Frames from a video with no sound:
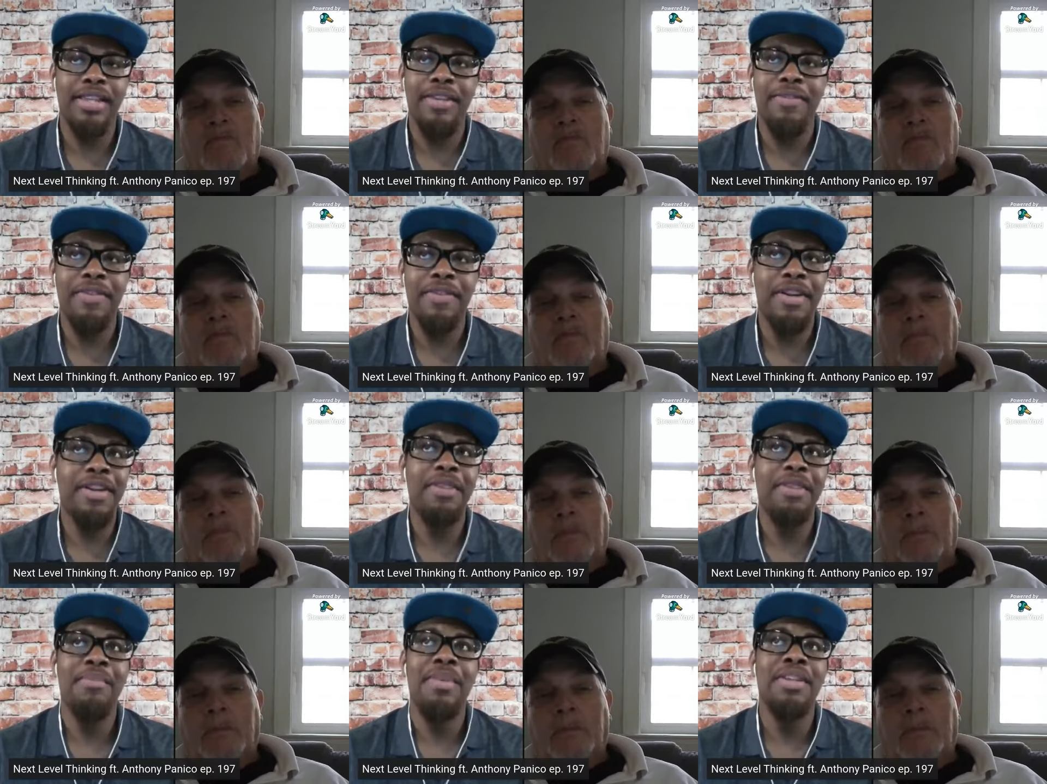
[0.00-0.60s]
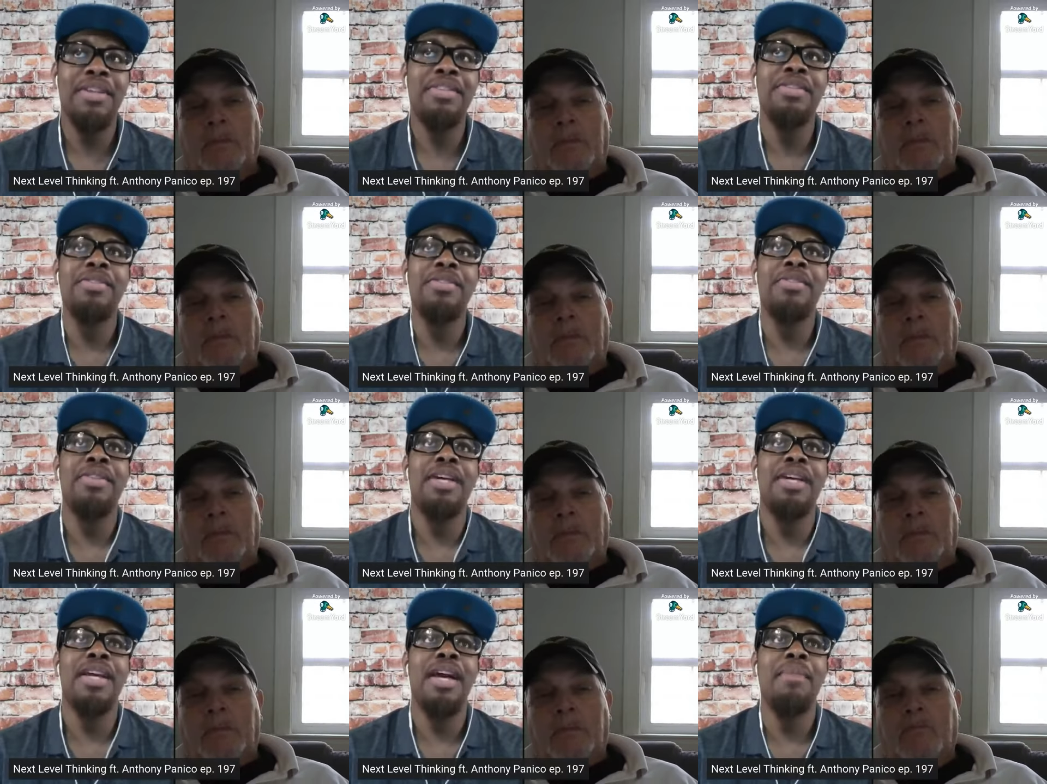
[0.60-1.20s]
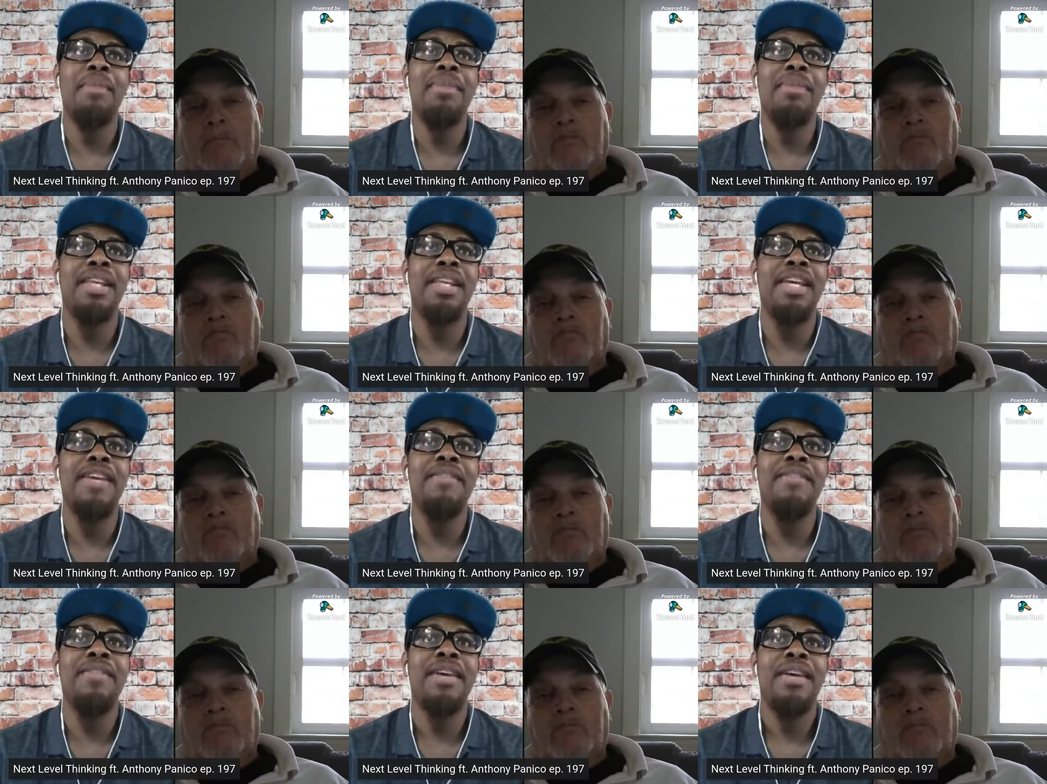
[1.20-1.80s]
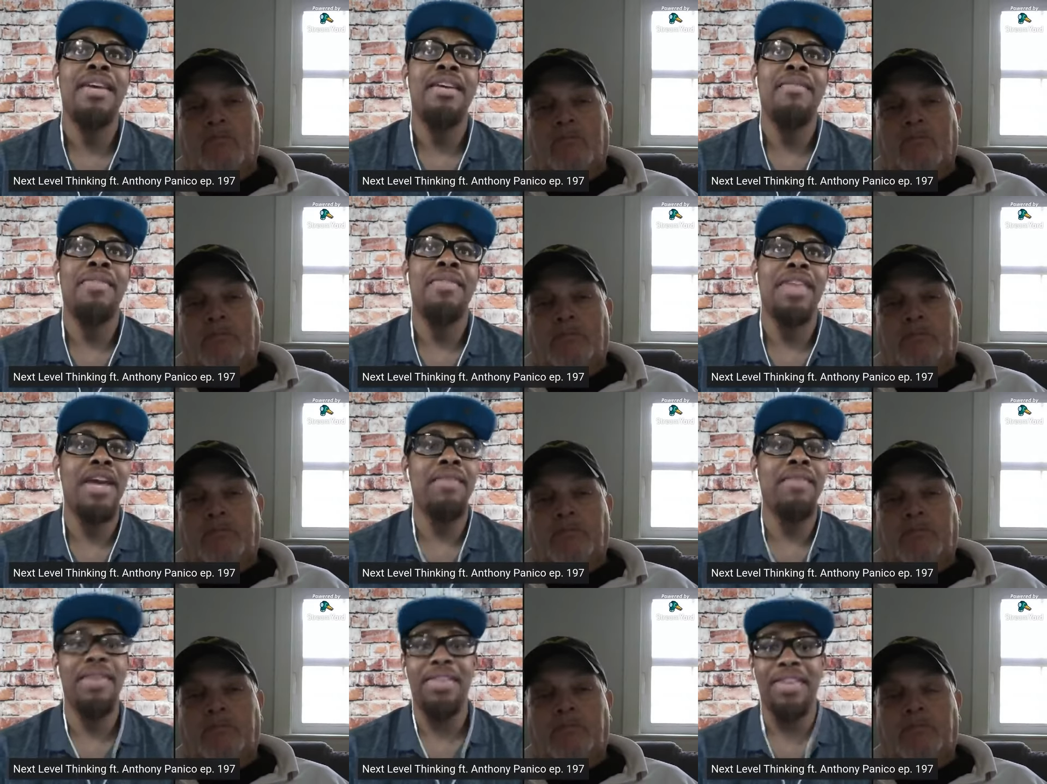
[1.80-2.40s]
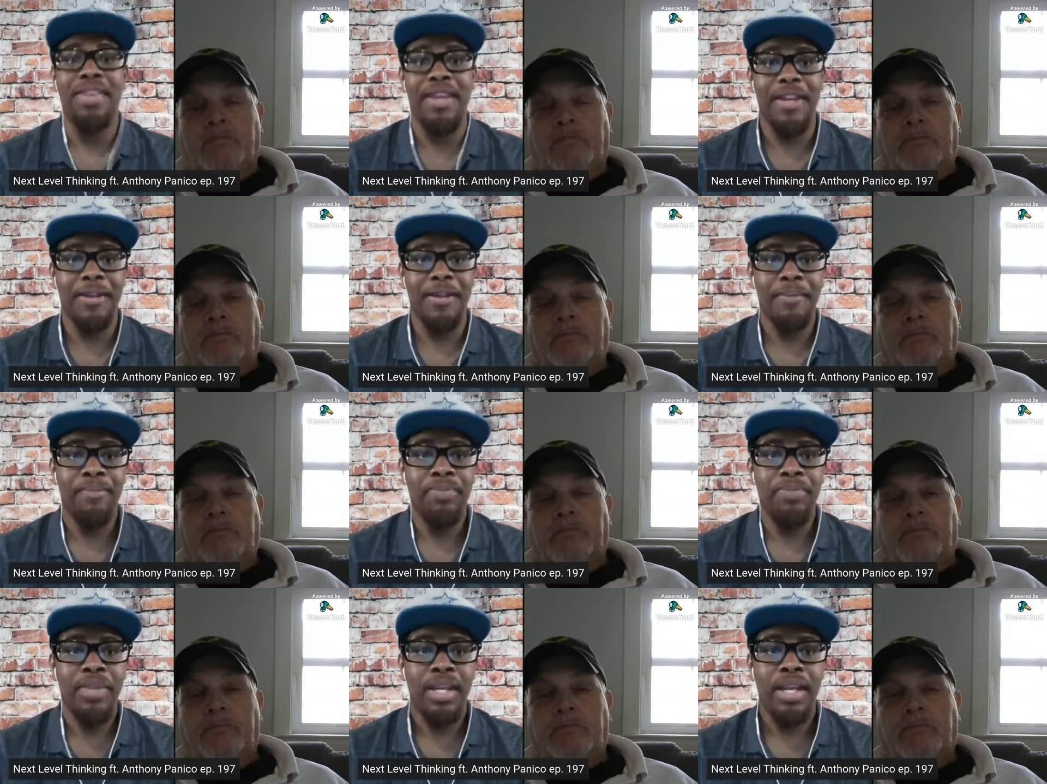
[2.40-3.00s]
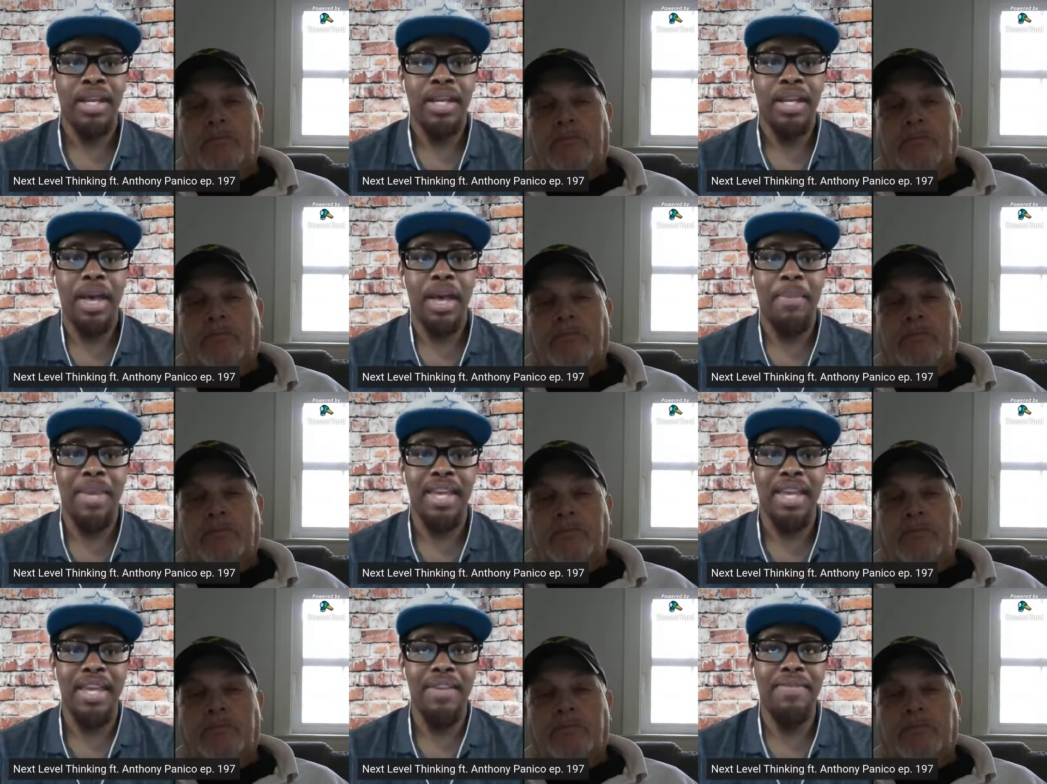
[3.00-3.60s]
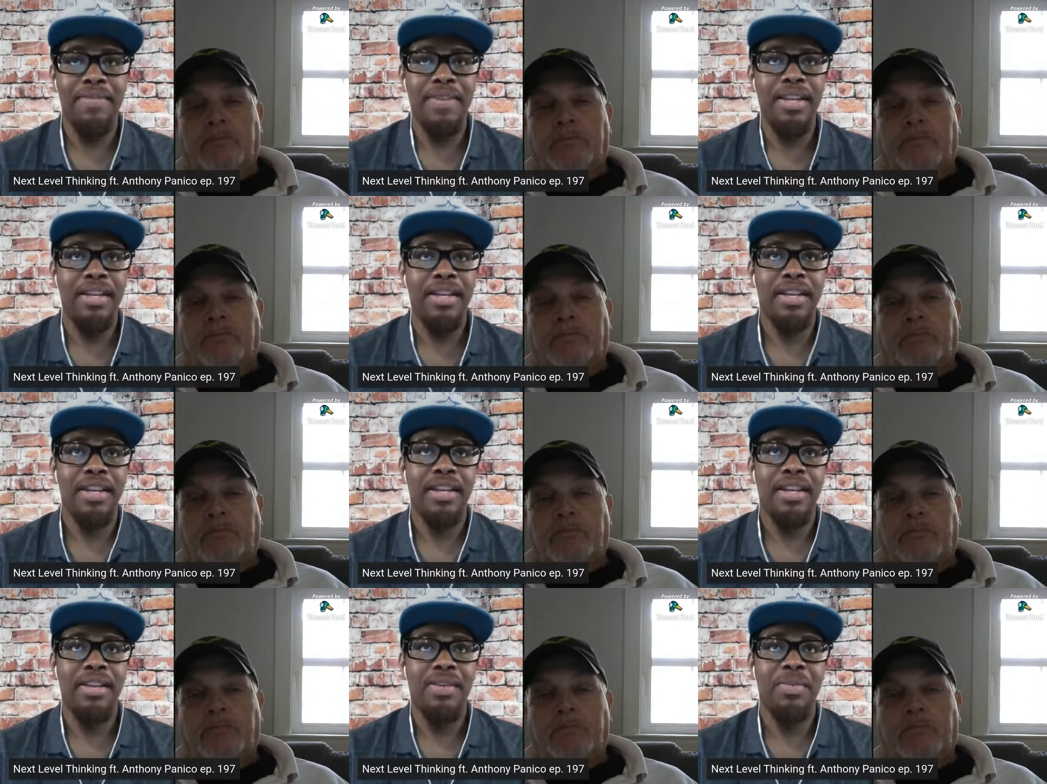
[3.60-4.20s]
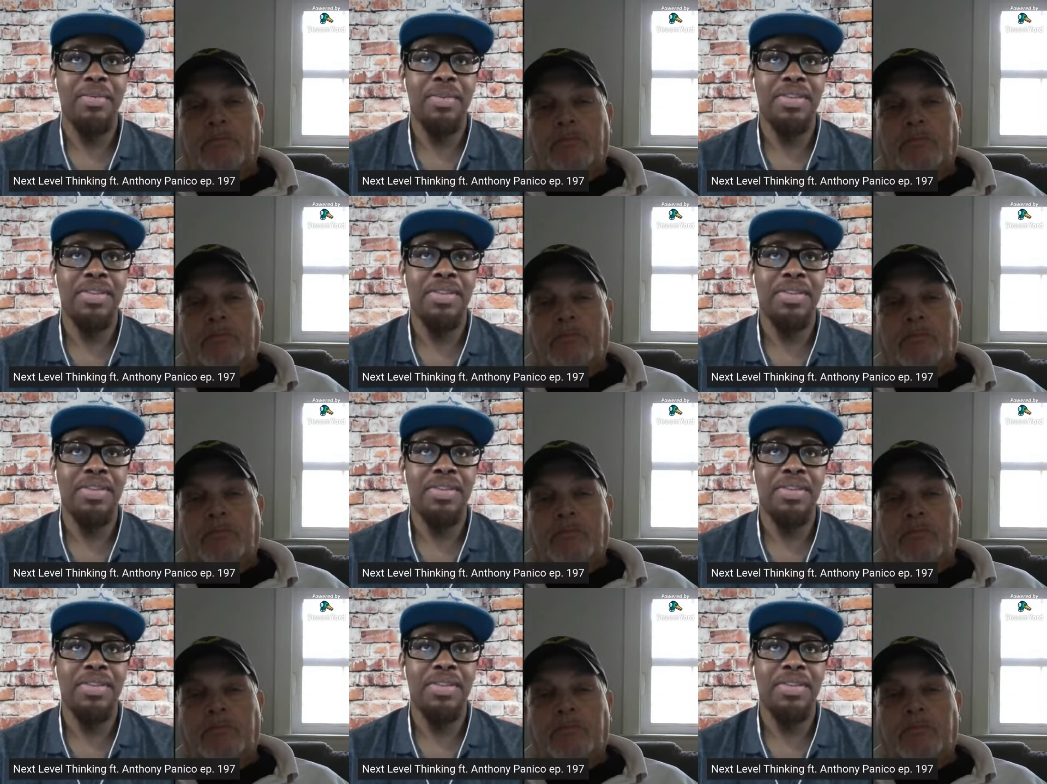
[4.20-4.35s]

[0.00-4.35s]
Speaker 1: the fundamental thing, I believe, of everything. I mean, even